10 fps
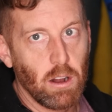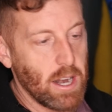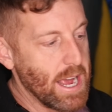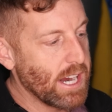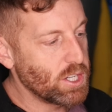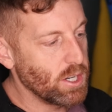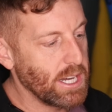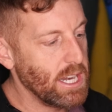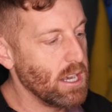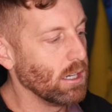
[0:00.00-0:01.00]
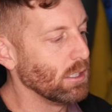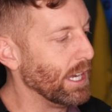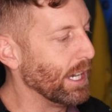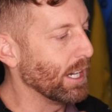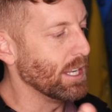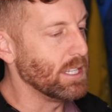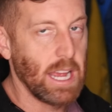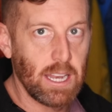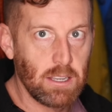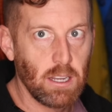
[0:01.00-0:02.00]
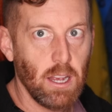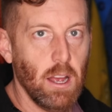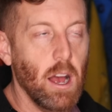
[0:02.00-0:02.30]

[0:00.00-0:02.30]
on extra gear like a tent.